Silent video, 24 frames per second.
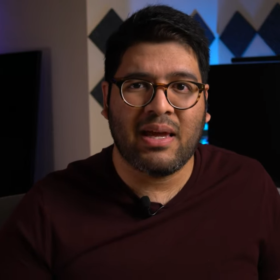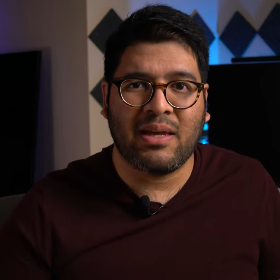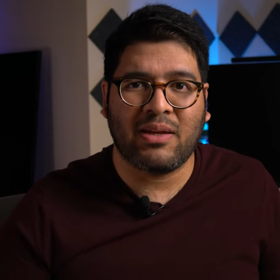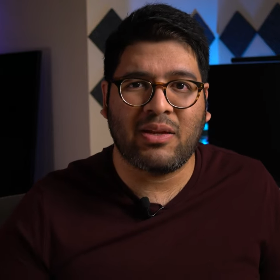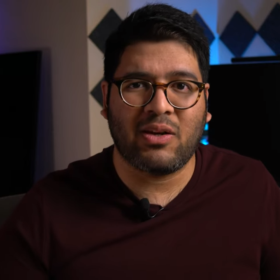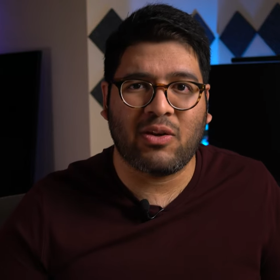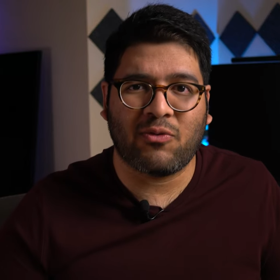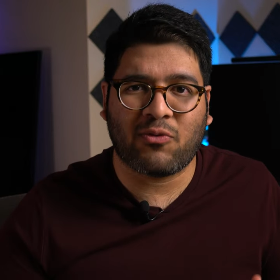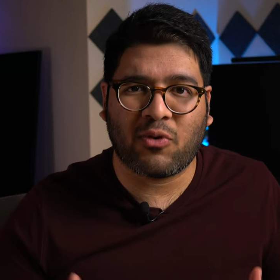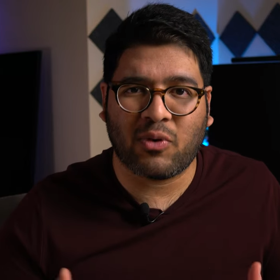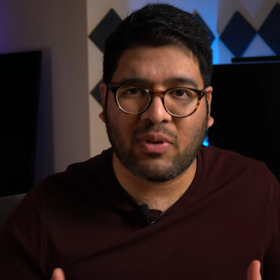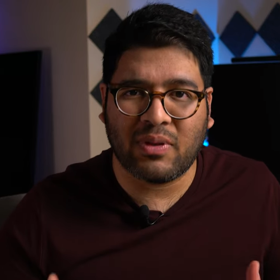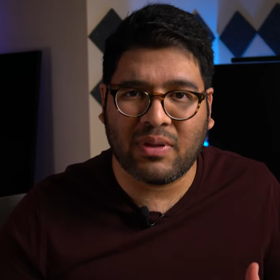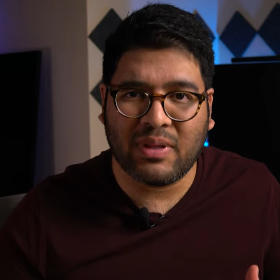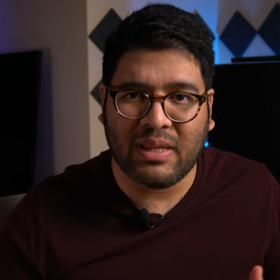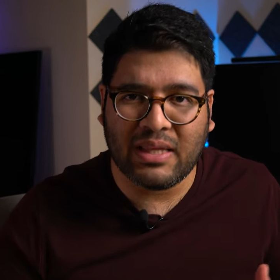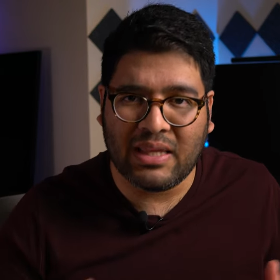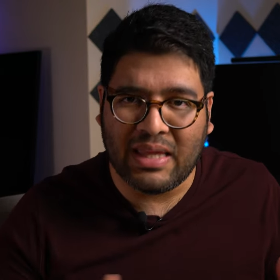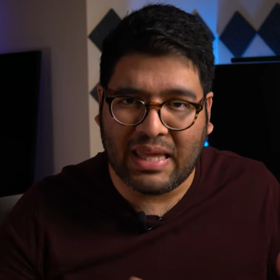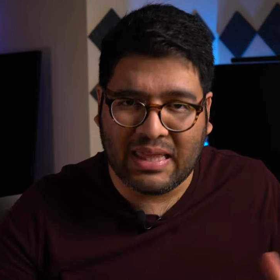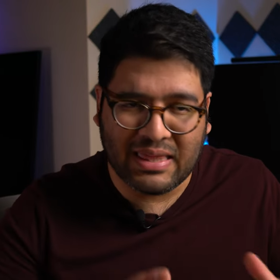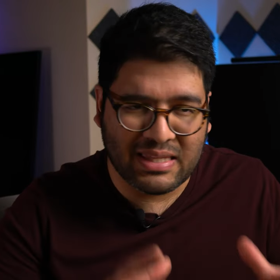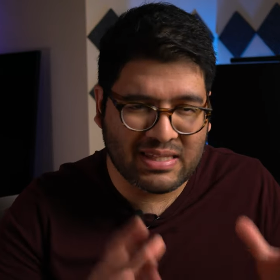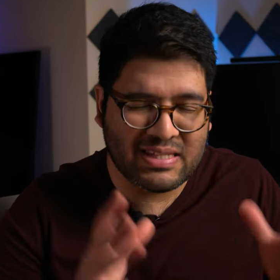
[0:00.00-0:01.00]
you know, for
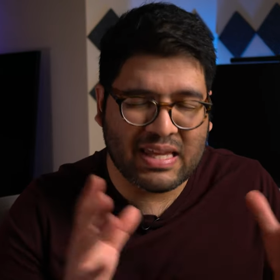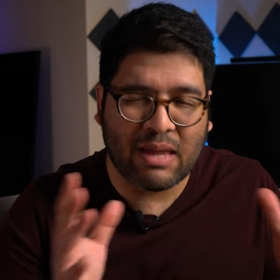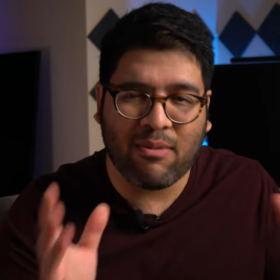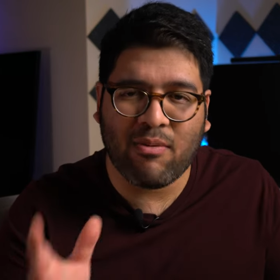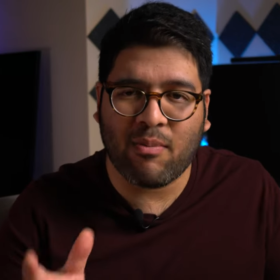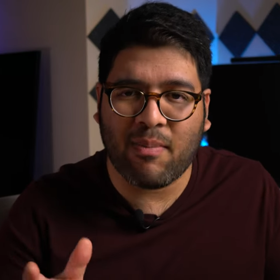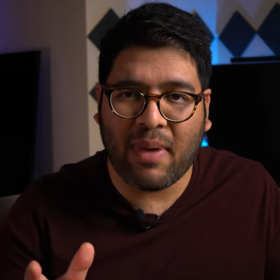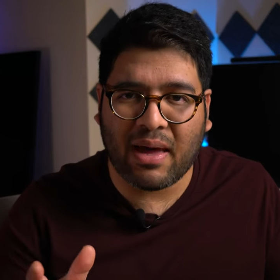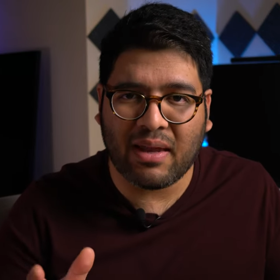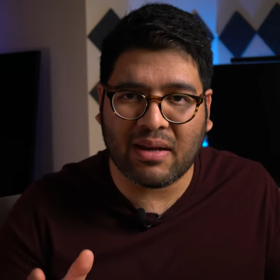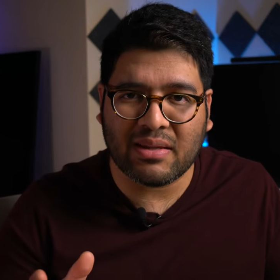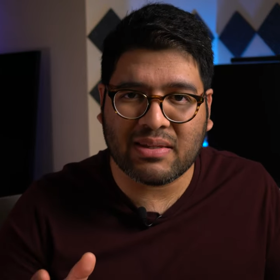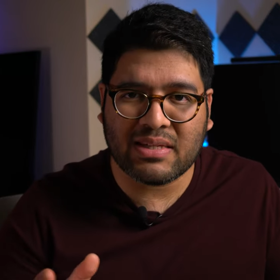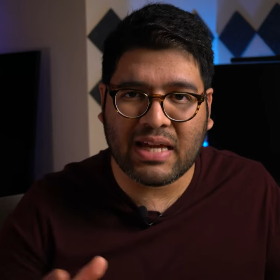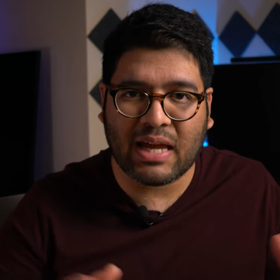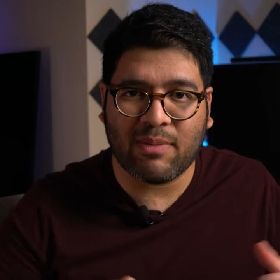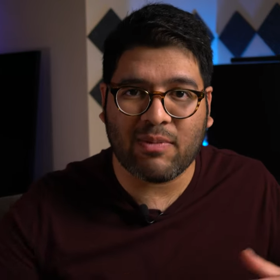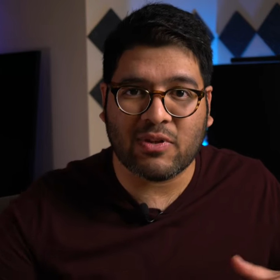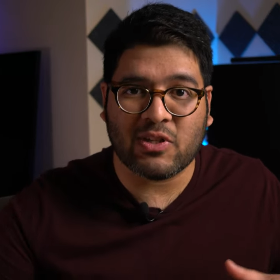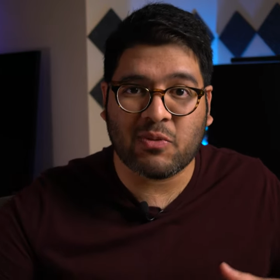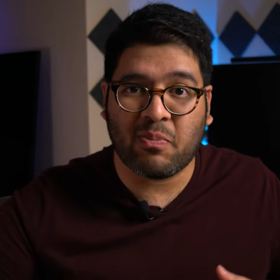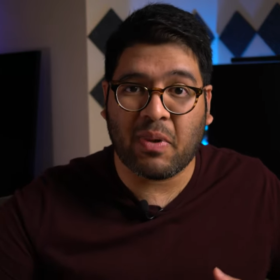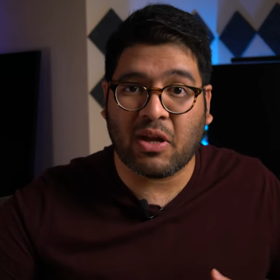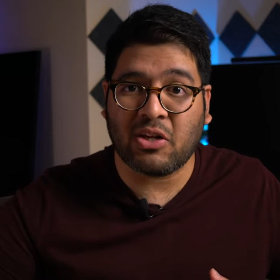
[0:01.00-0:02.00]
in the same amount of
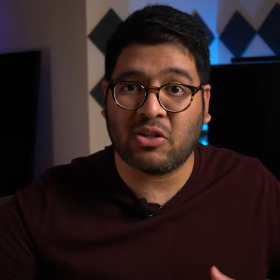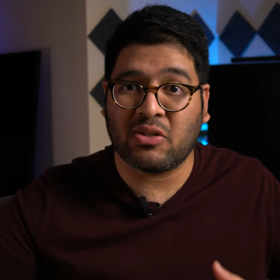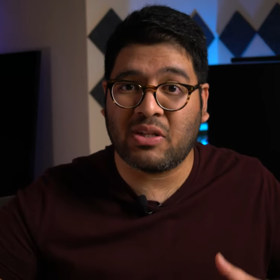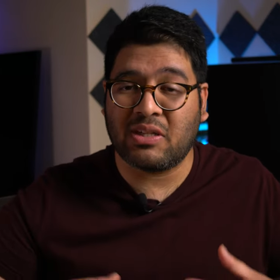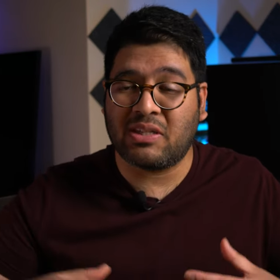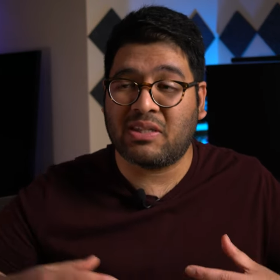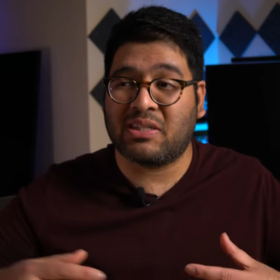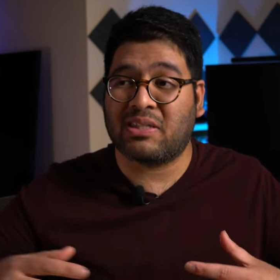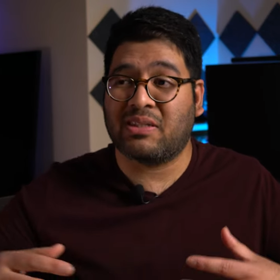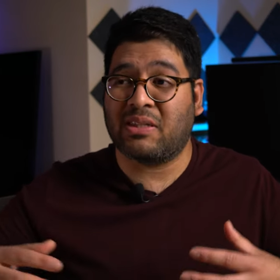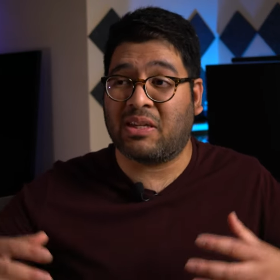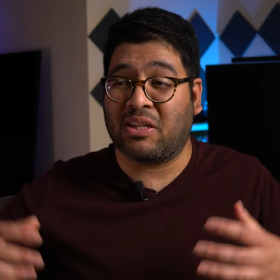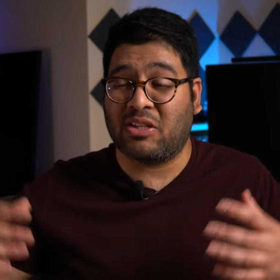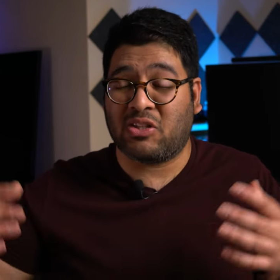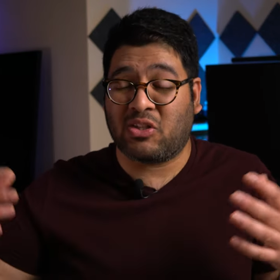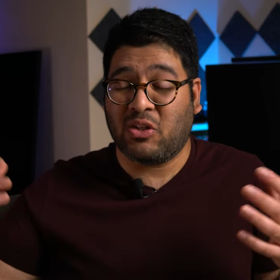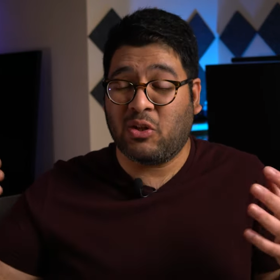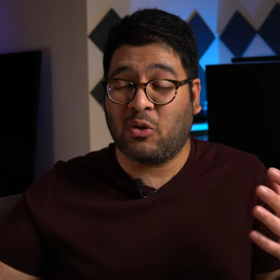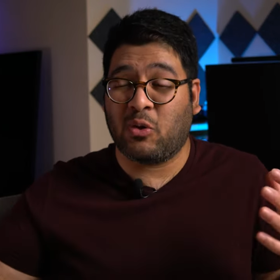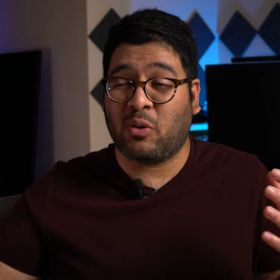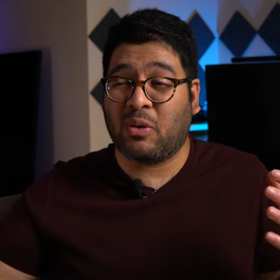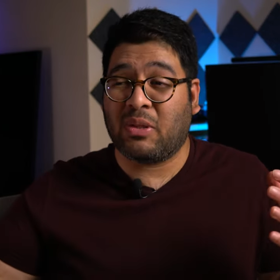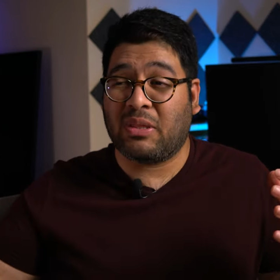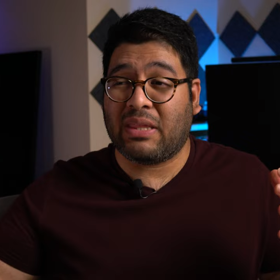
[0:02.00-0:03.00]
time, especially
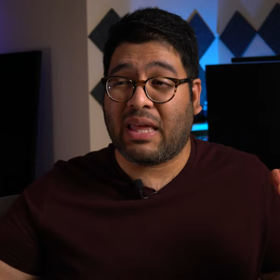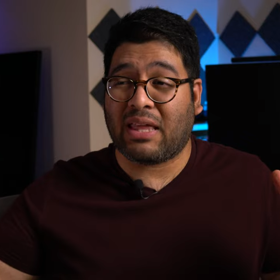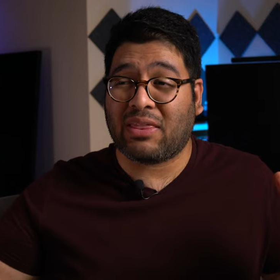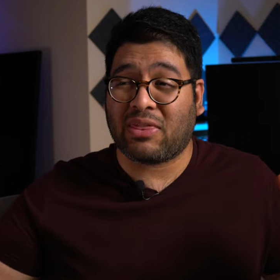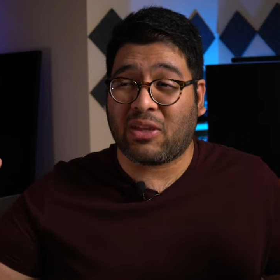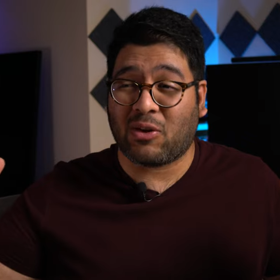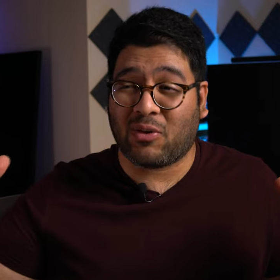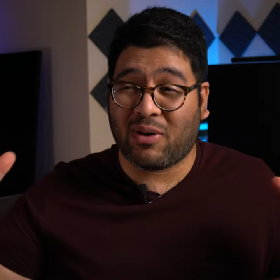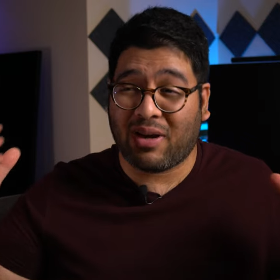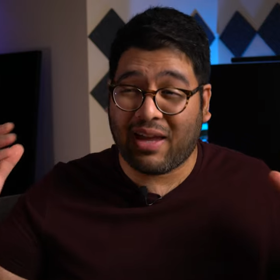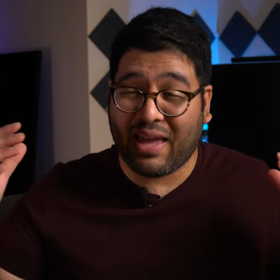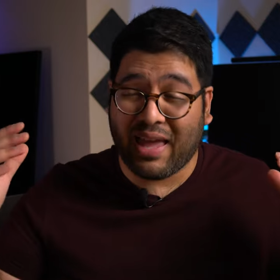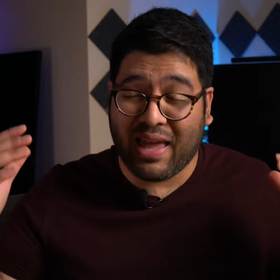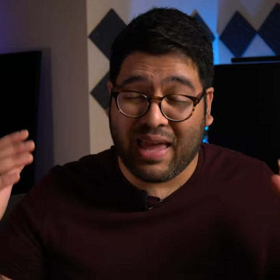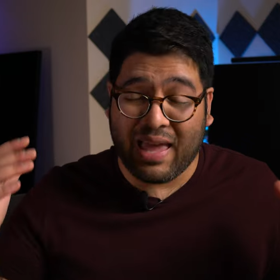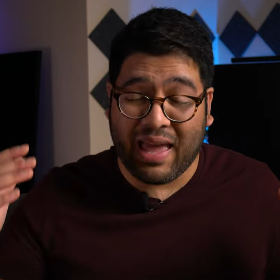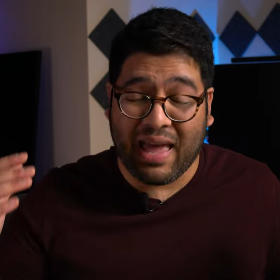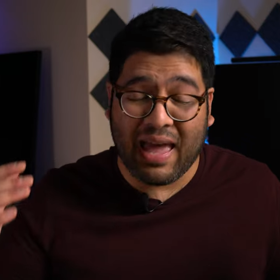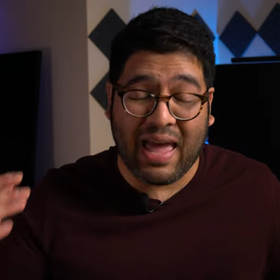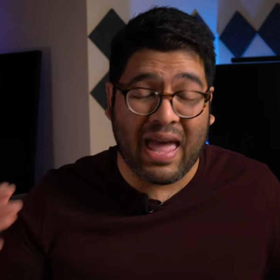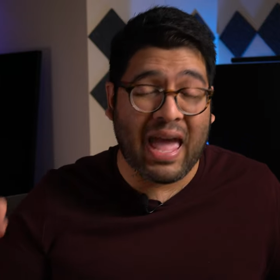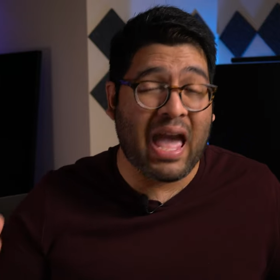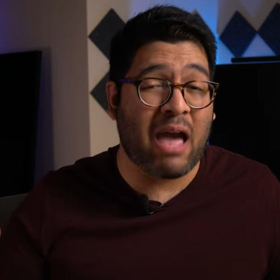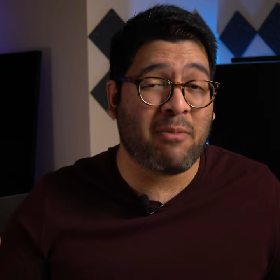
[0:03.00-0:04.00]
considering that they're
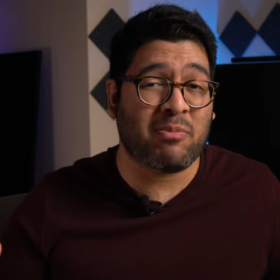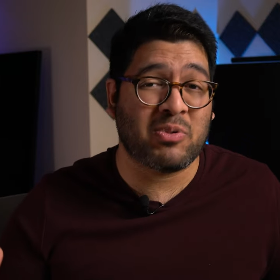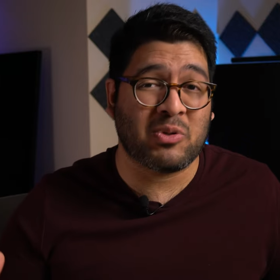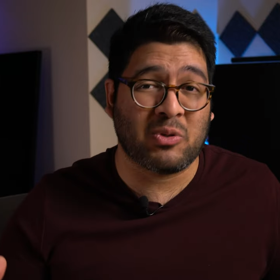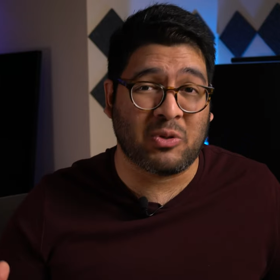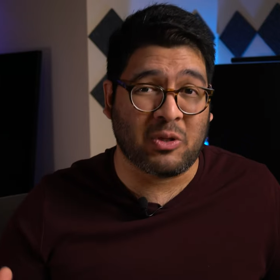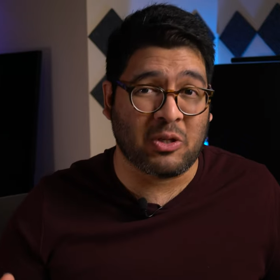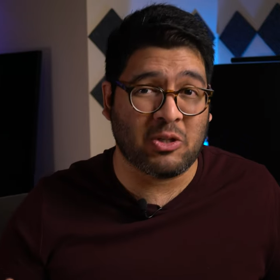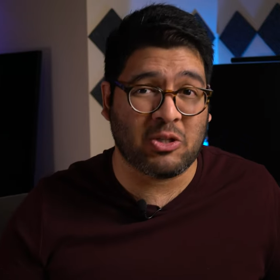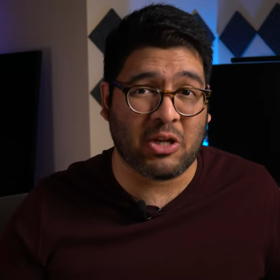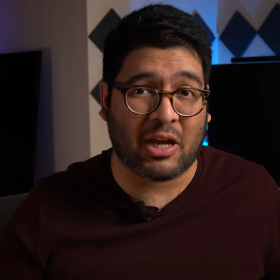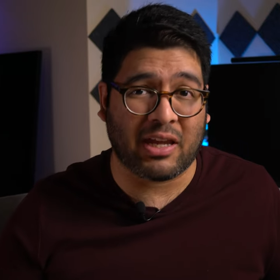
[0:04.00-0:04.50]
absolutely